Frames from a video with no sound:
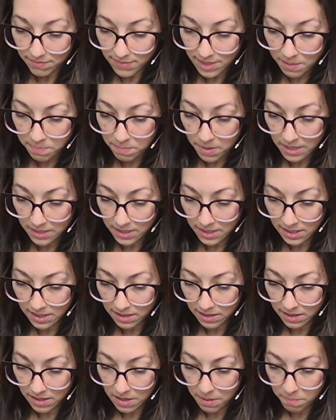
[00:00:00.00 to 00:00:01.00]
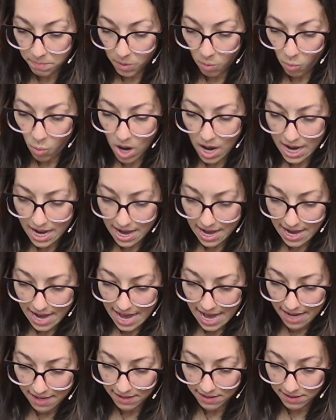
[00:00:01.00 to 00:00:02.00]
"Must, but why?" I
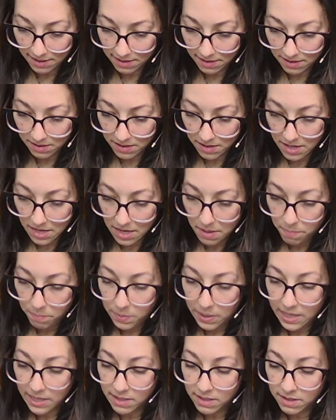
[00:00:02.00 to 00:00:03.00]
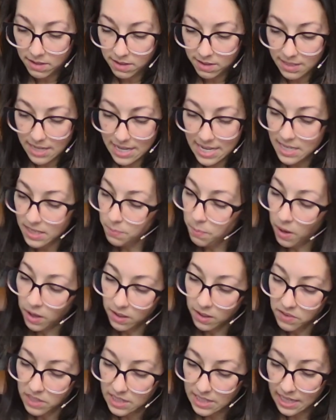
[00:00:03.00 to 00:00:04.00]
asked. "Because it is part
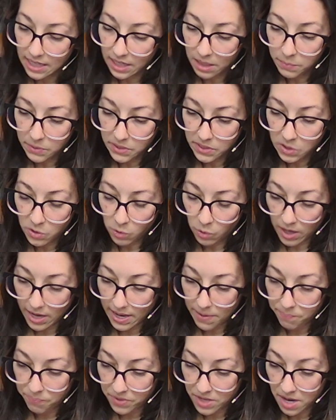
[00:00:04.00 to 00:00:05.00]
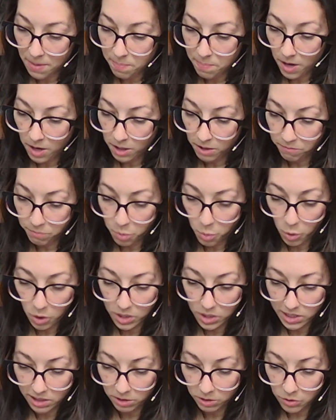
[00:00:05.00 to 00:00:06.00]
of the terrible story, a part of poor
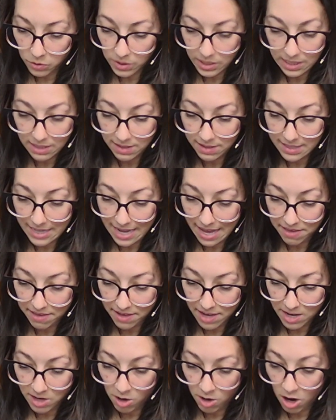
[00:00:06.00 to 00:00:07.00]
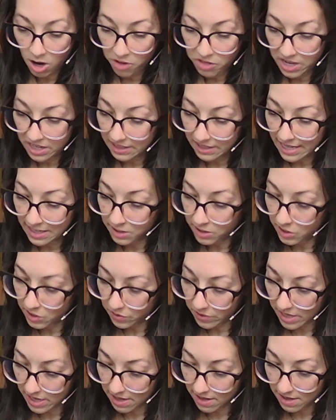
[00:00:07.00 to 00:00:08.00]
dear Lucy's death and all that led to
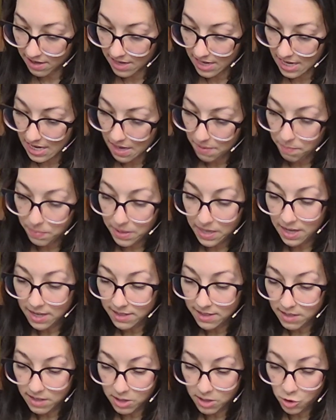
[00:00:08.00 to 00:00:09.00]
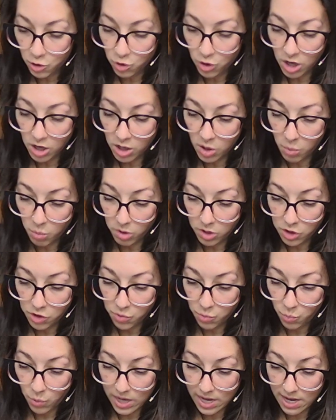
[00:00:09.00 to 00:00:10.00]
it, because in the struggle which
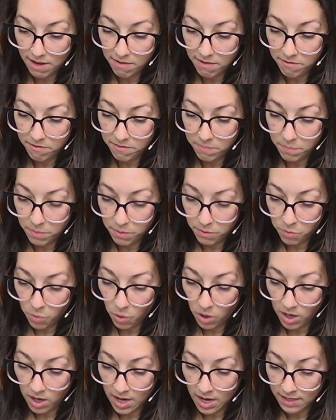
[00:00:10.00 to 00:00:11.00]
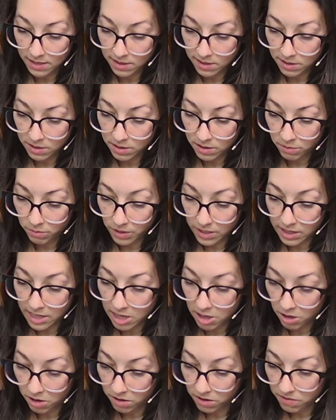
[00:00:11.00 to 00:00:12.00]
we have before us to rid
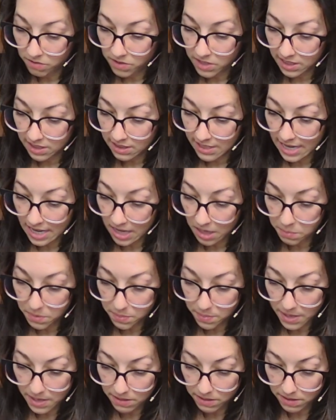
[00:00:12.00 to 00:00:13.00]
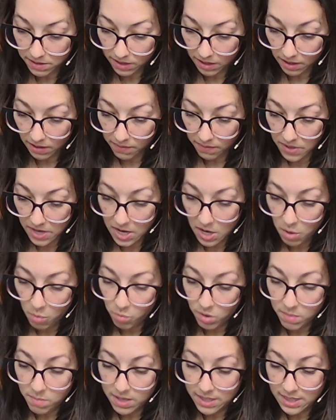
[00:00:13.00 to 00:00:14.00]
the earth of this terrible monster,
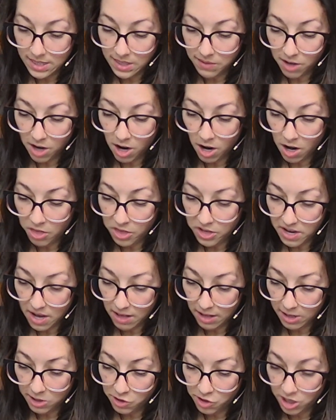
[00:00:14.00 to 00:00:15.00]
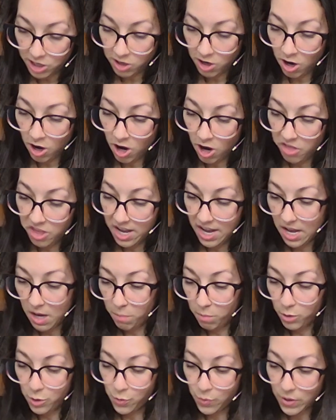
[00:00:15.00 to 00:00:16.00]
we must have all the knowledge and all the
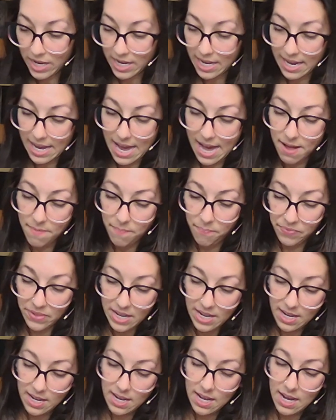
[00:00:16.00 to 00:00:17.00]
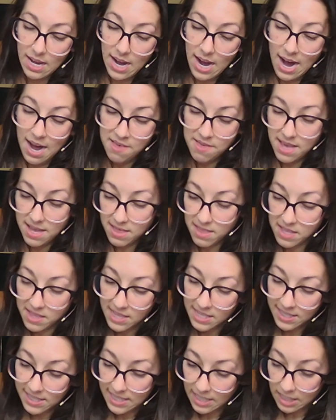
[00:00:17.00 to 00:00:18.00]
help which we can get. I think that
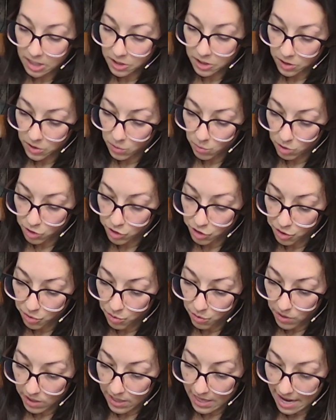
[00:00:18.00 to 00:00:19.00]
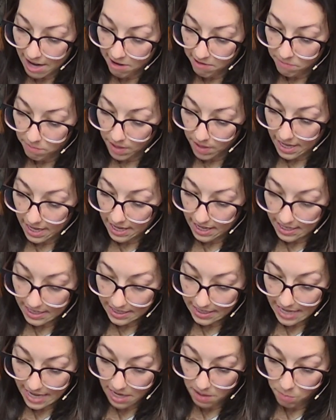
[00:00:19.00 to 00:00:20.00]
the cylinders which you gave me
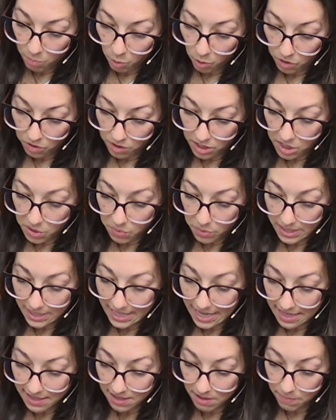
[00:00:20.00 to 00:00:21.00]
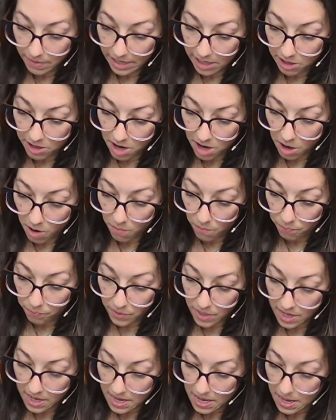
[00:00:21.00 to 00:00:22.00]
contain more than you intended me to know,
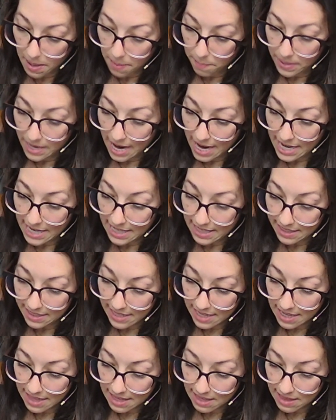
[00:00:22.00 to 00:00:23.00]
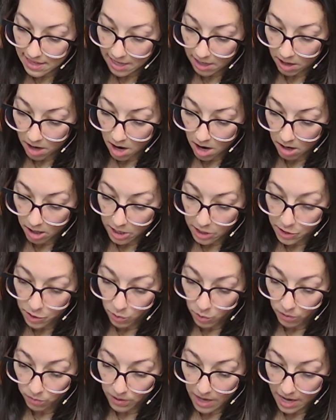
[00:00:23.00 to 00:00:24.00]
but I can see that there are in
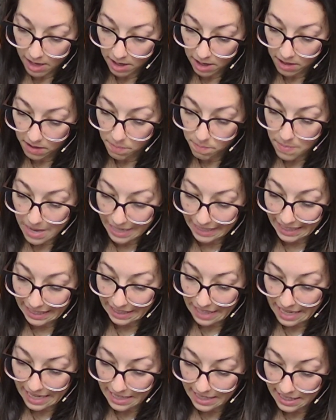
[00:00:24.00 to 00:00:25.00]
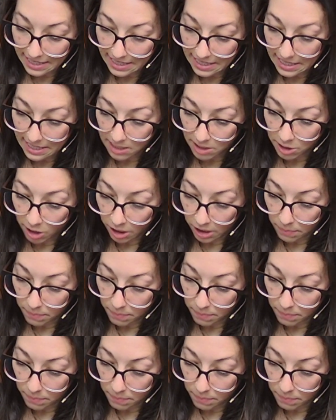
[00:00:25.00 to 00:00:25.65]
your record many lights to this dark